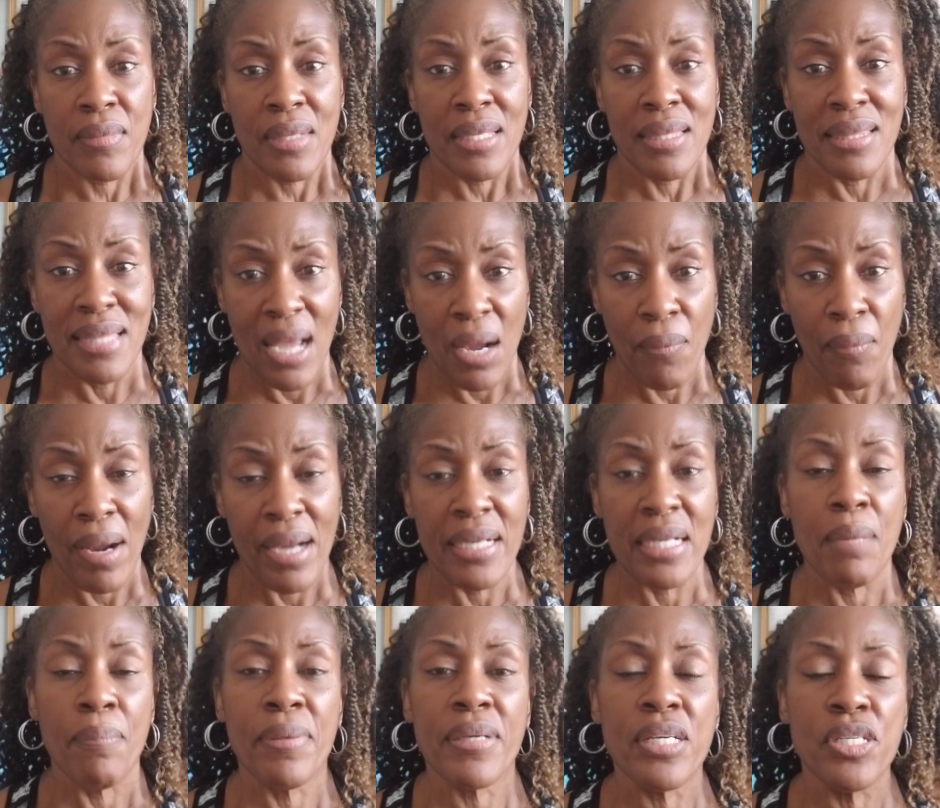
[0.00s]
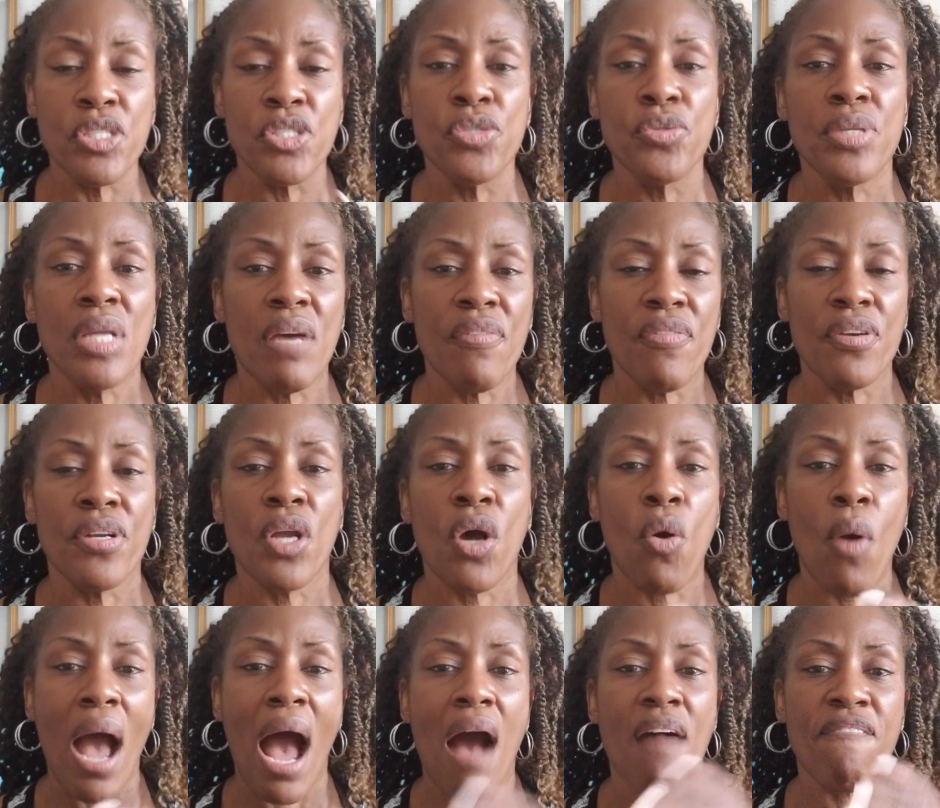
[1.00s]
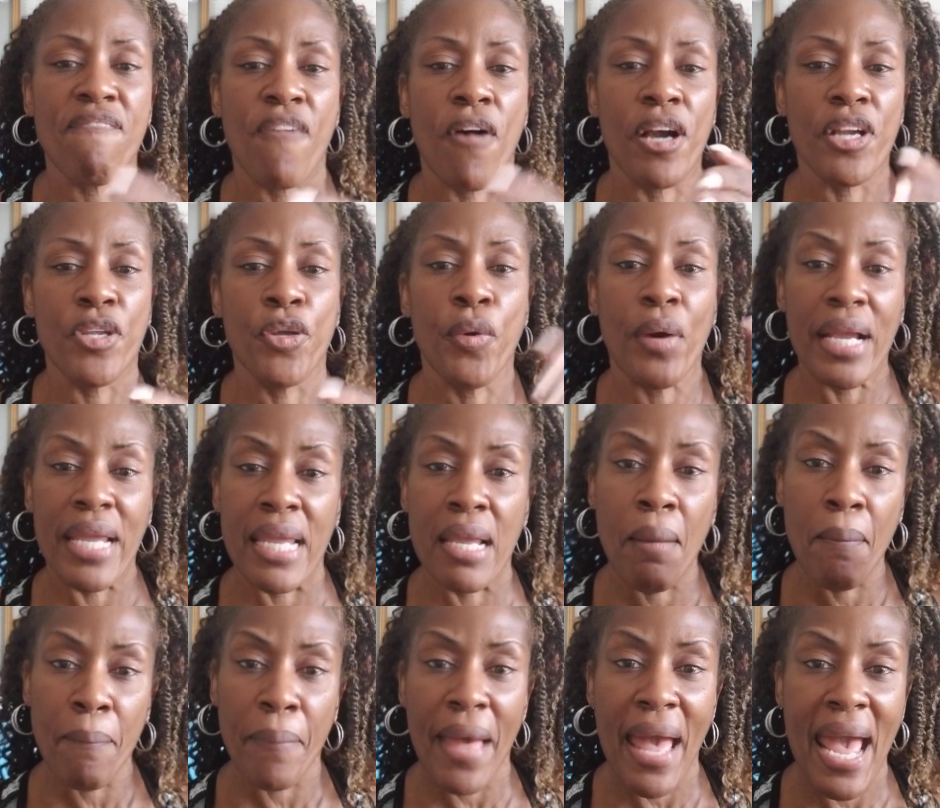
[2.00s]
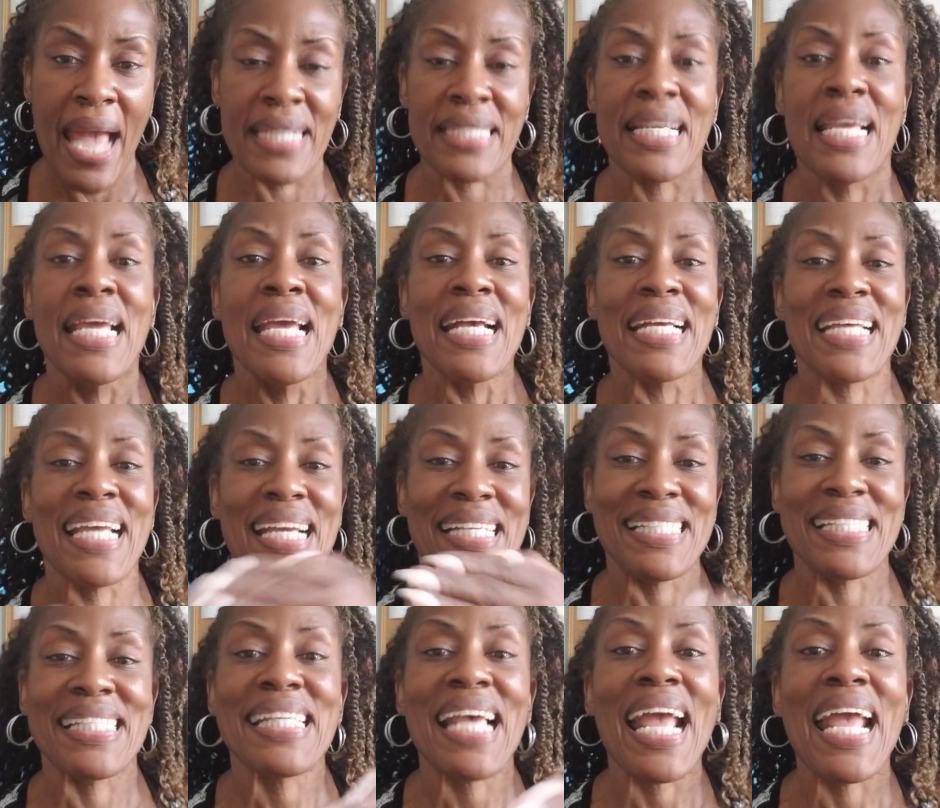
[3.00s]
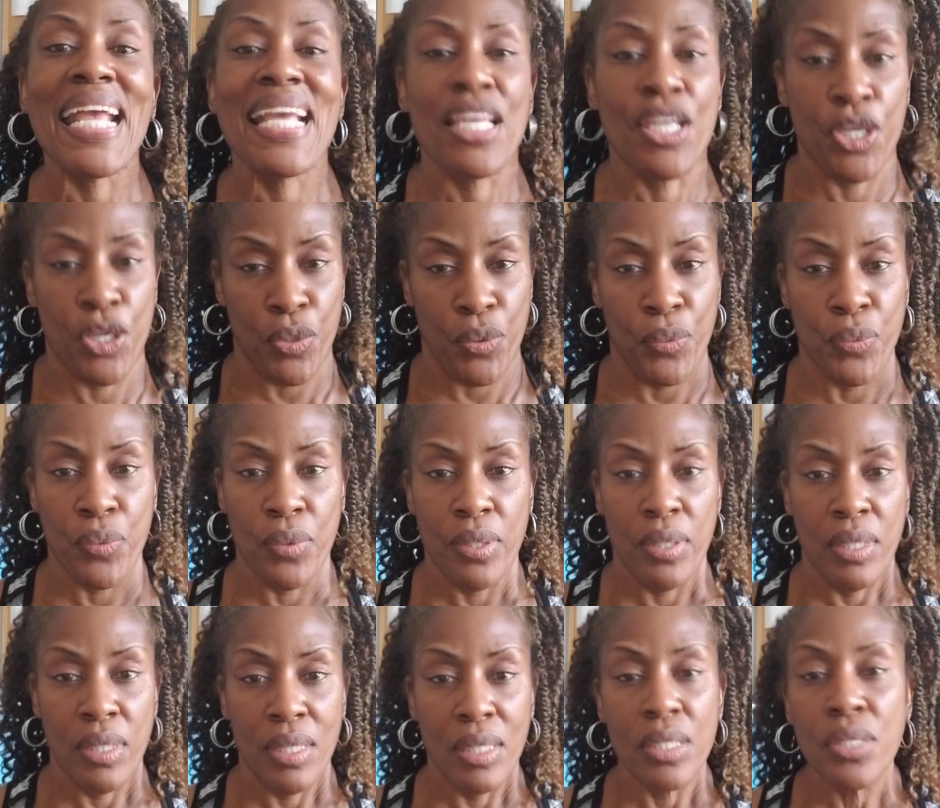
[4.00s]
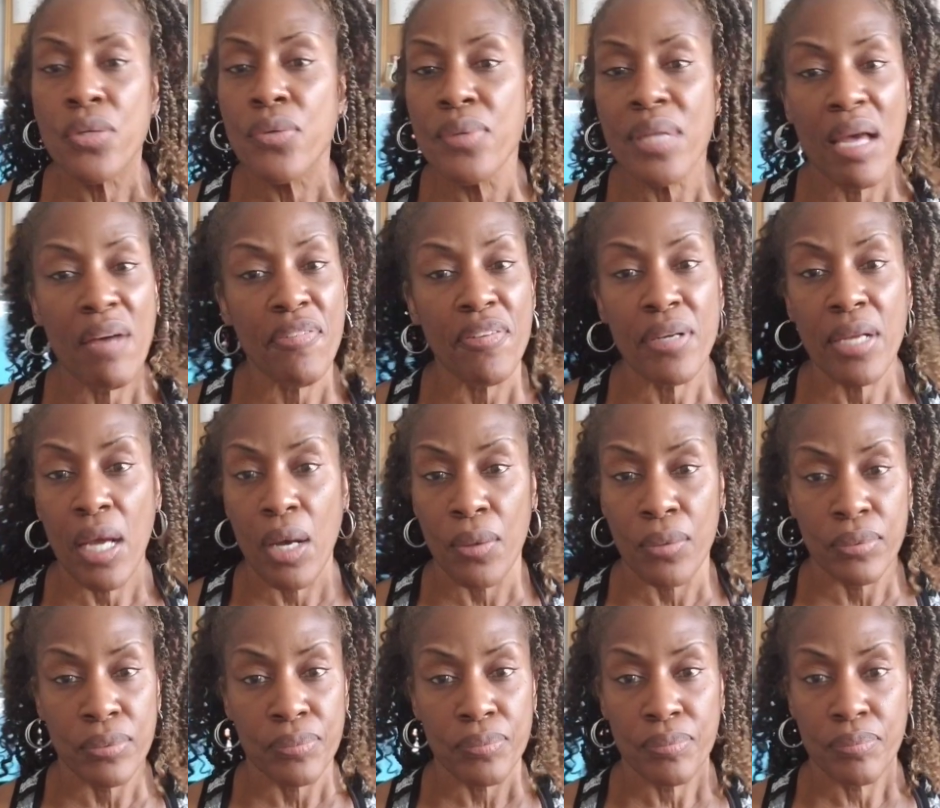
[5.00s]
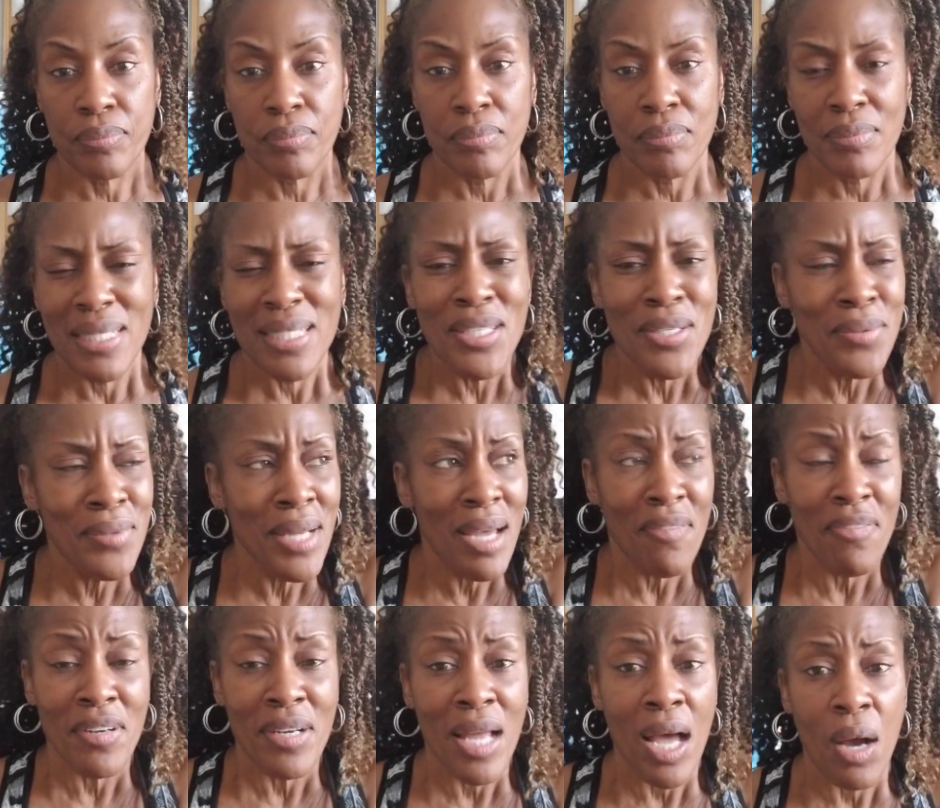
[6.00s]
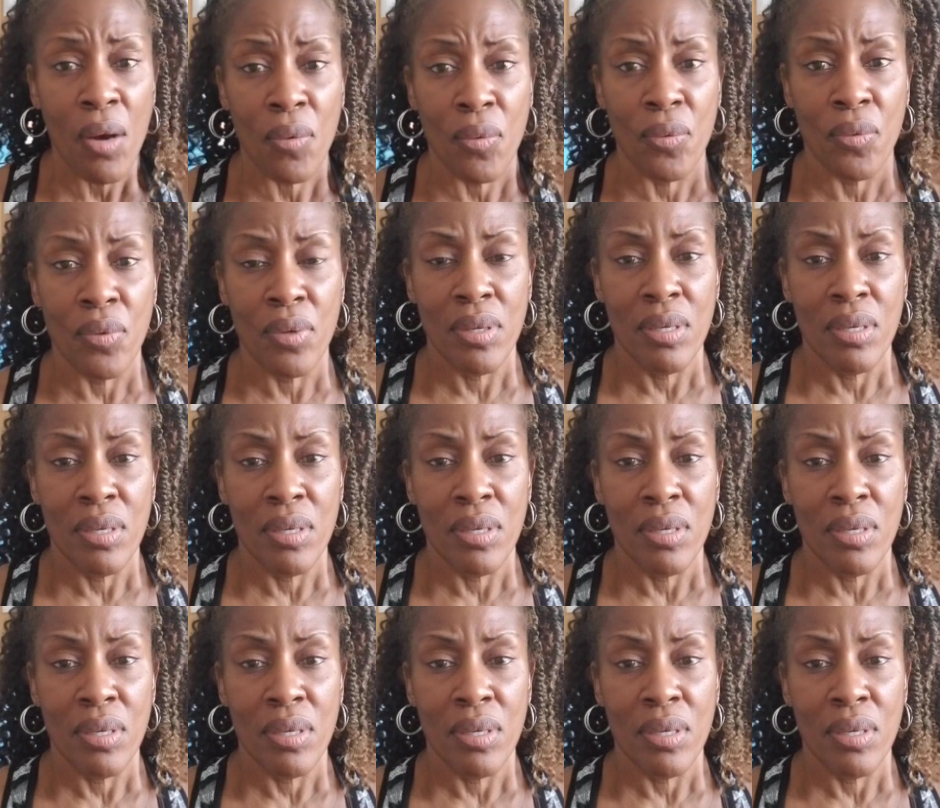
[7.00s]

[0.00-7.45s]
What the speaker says: That right there, because you never know how far your impact can take you. You never know. You never know.